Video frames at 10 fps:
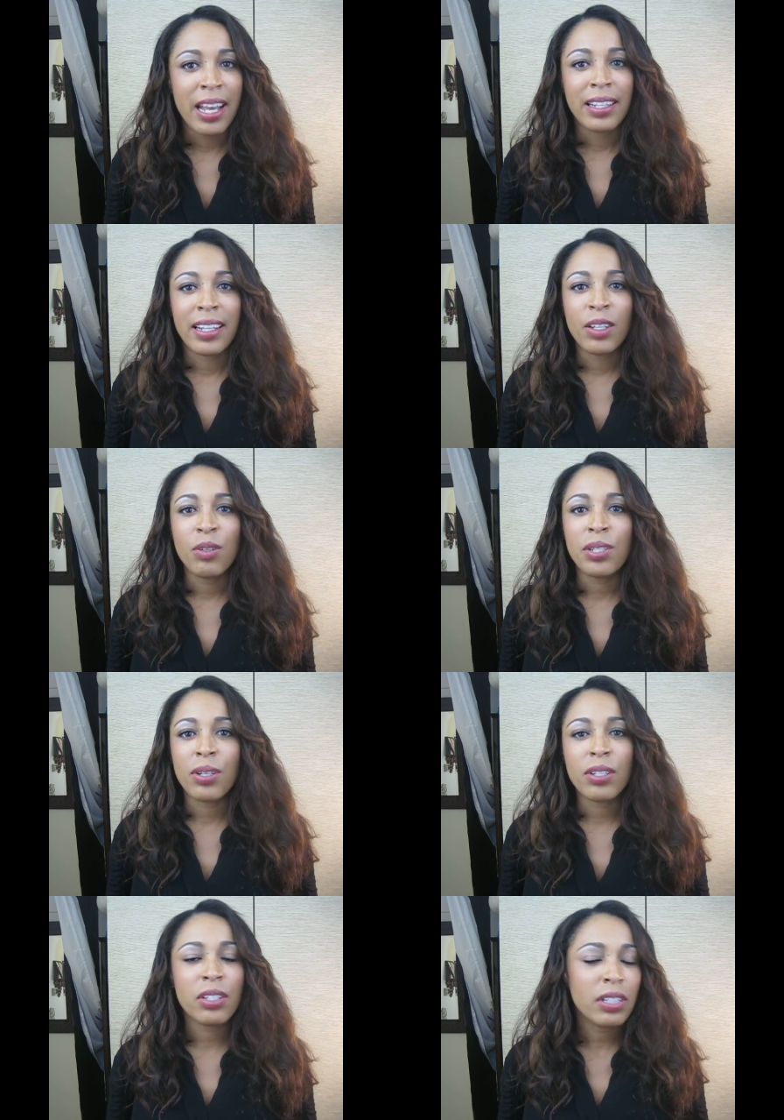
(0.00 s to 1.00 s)
then you
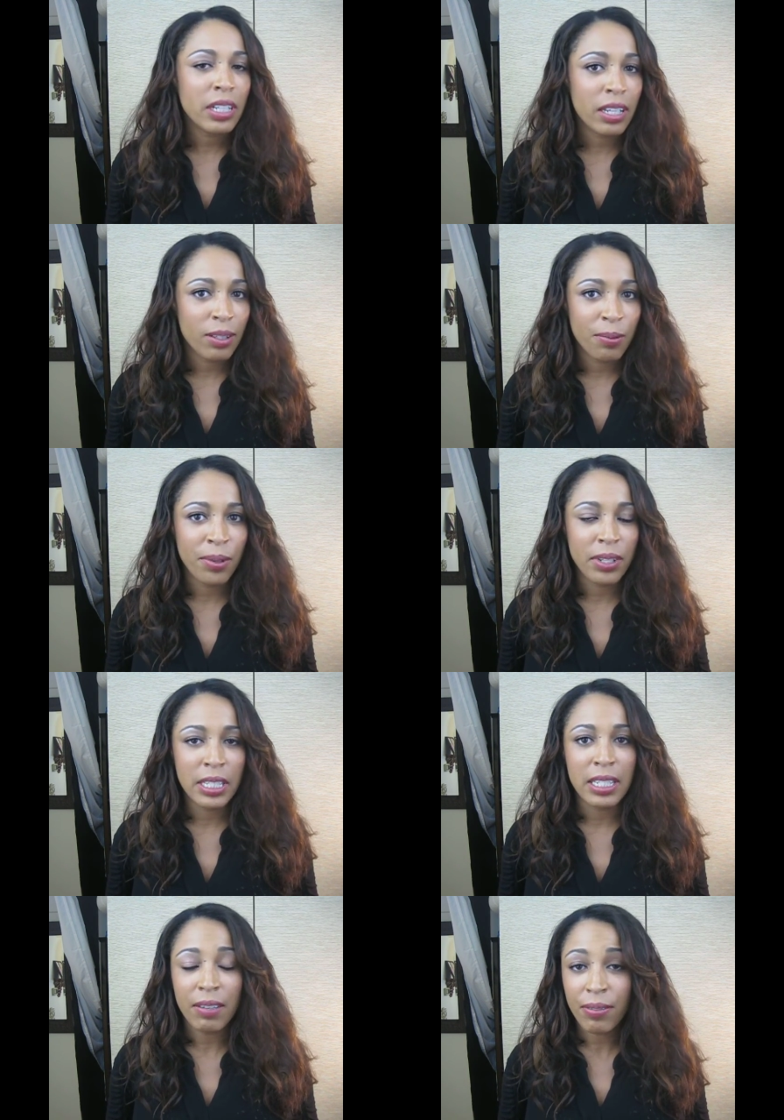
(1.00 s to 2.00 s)
start to look at the world
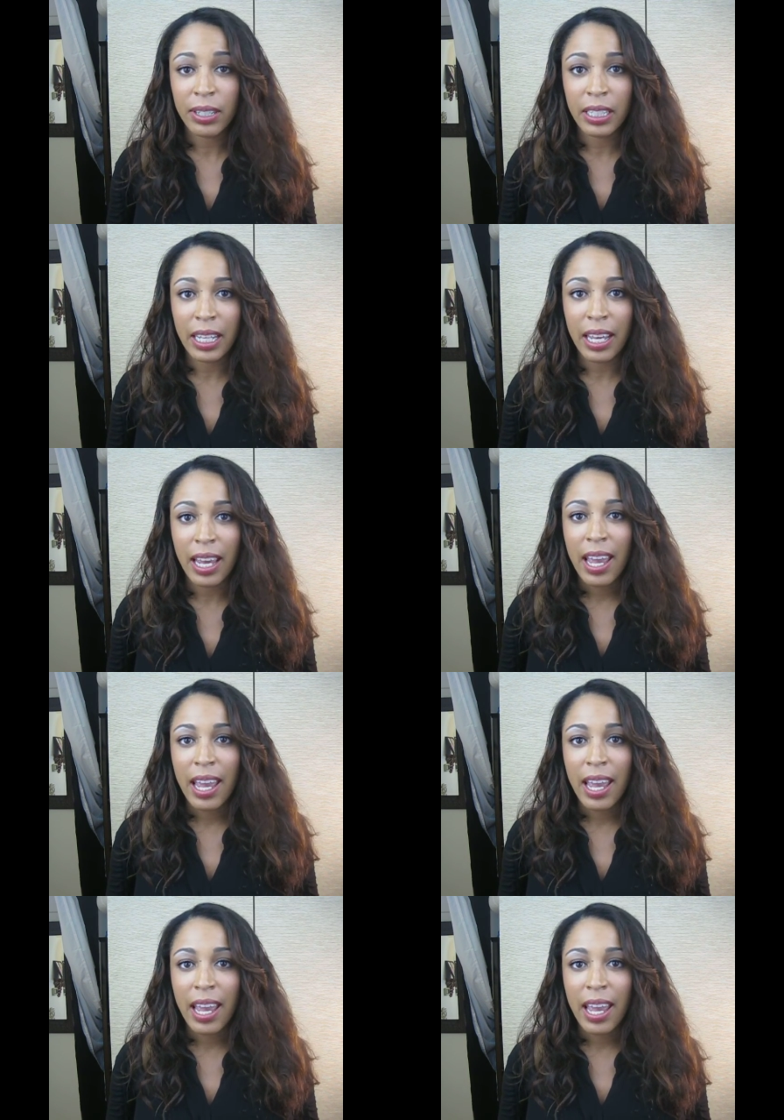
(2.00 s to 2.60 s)
differently.